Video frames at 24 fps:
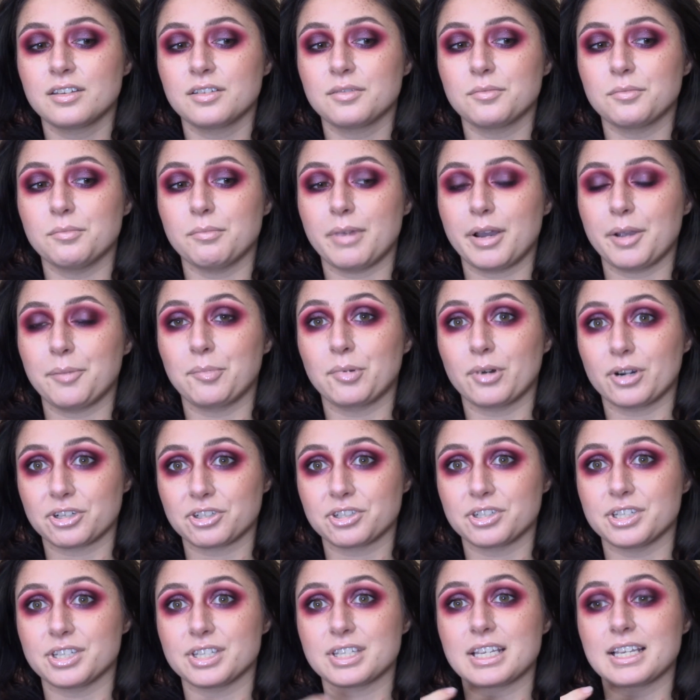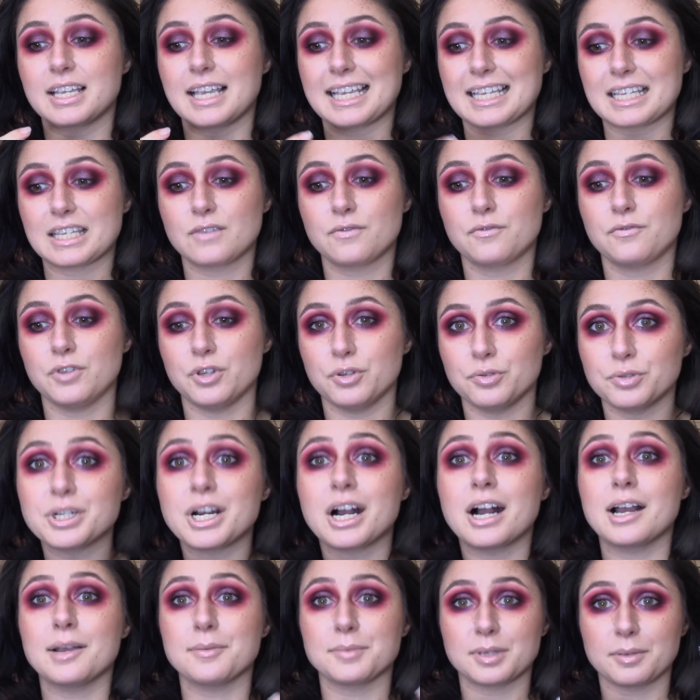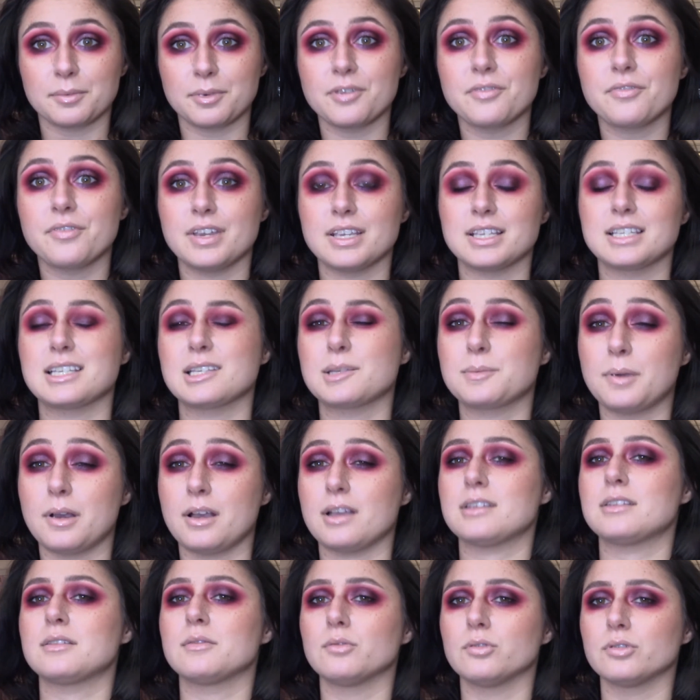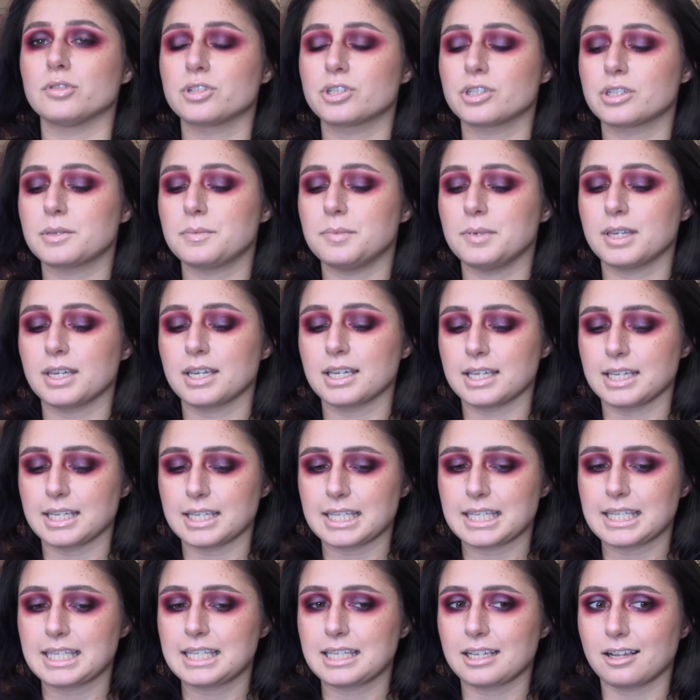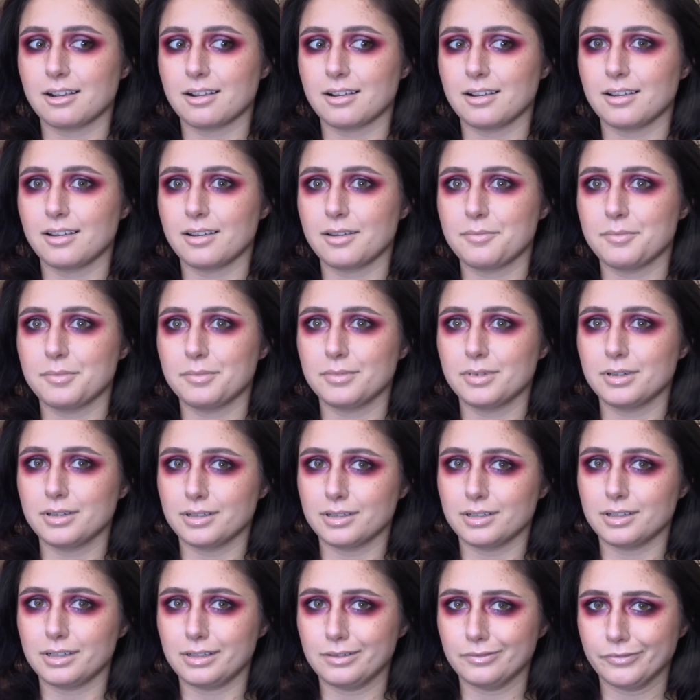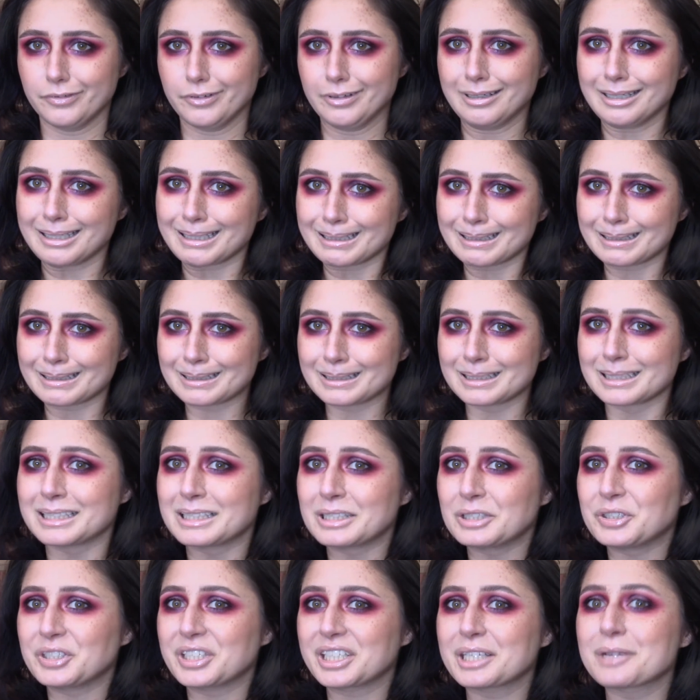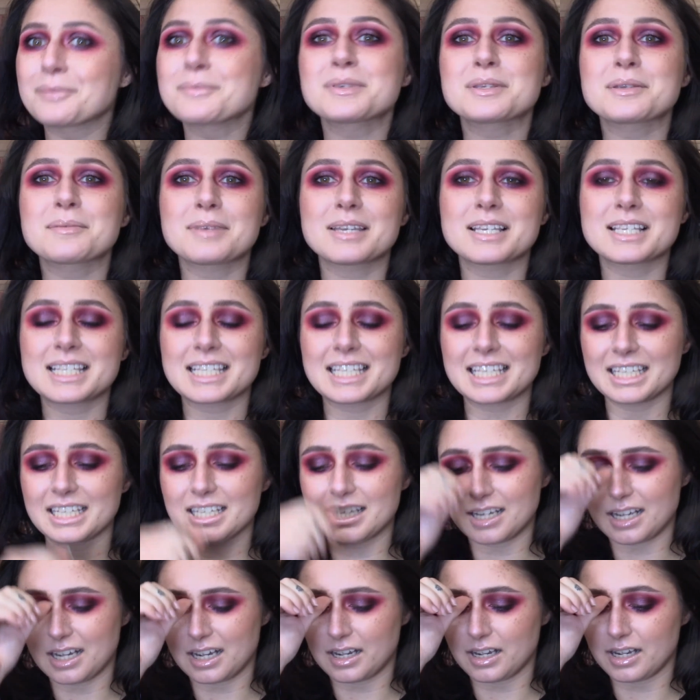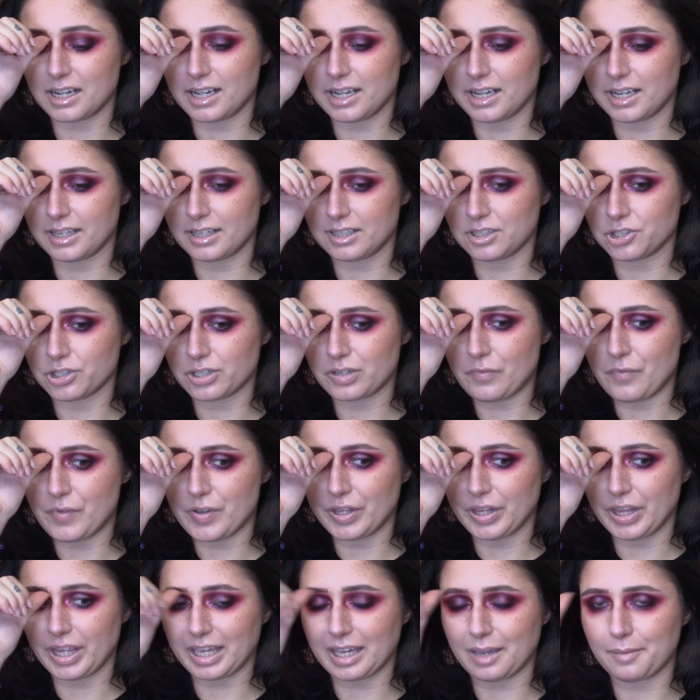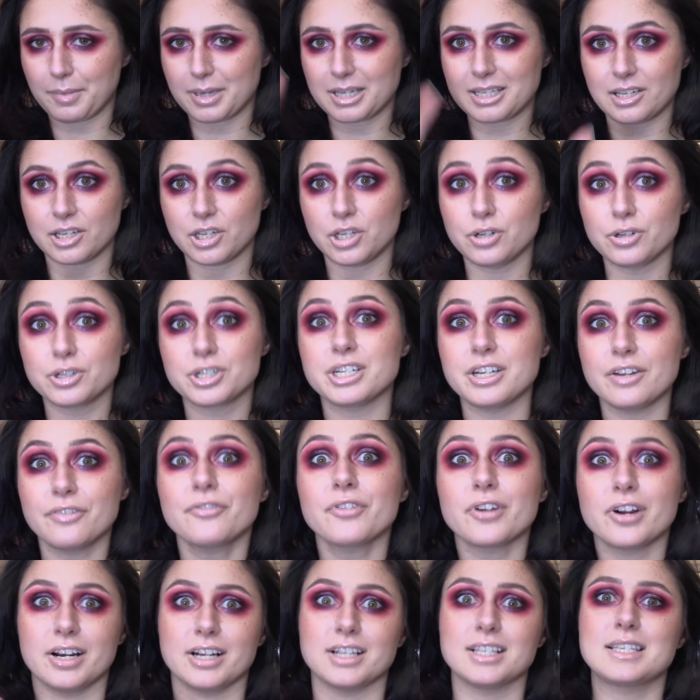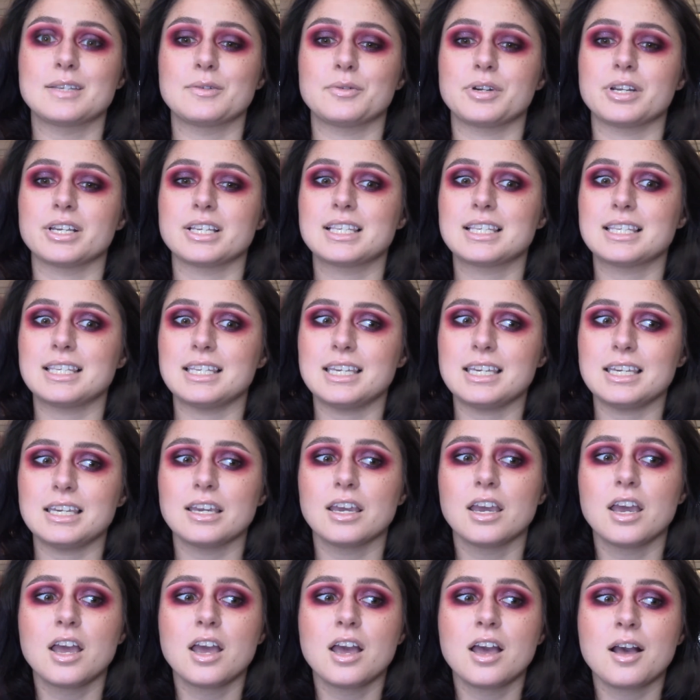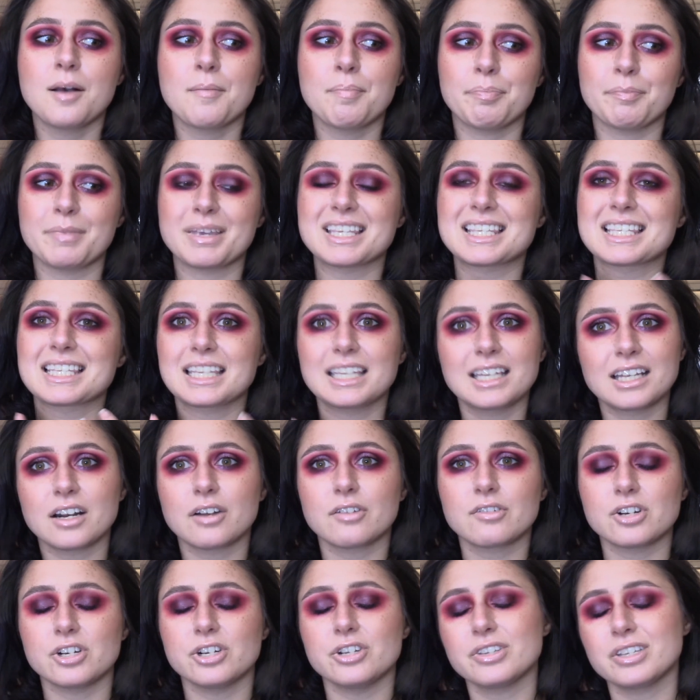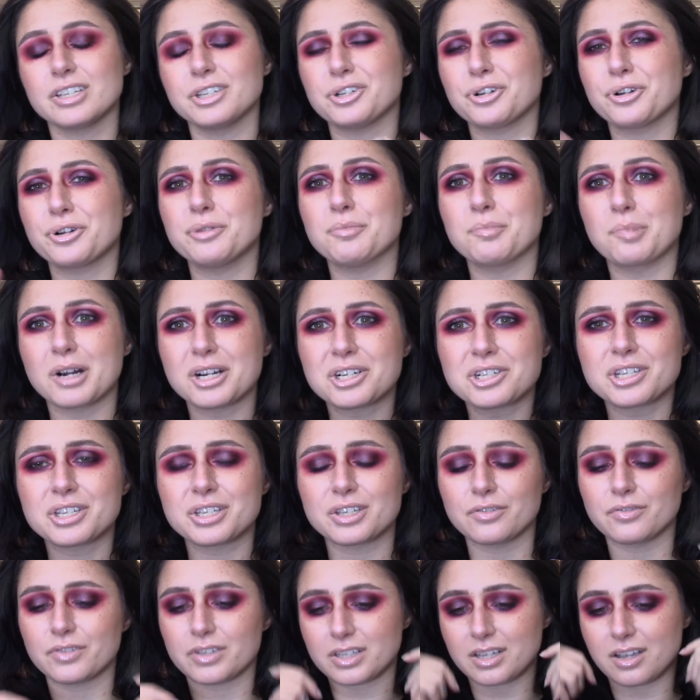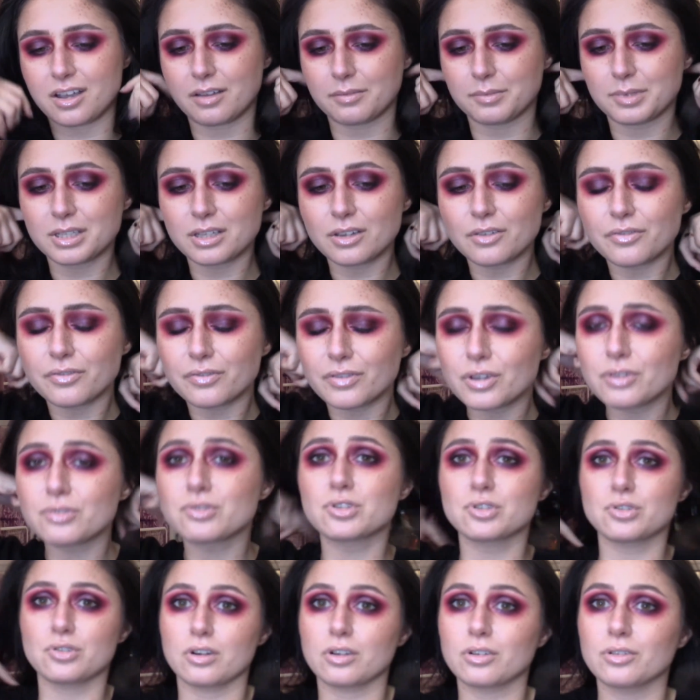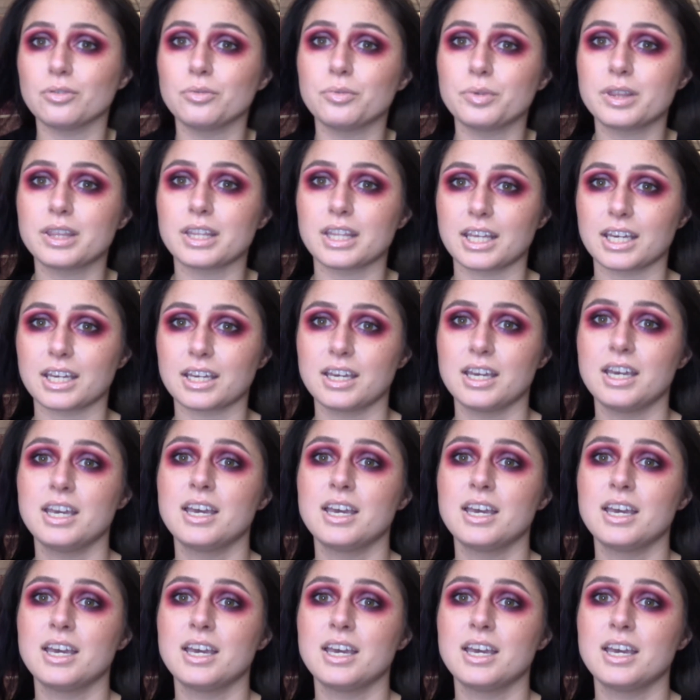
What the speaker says: my brushes as few times on my face as possible, just because I'm a neat freak when it comes to my skin. I just feel like it makes a huge difference when I see my skin after using dirty brushes over time. So if you struggle with like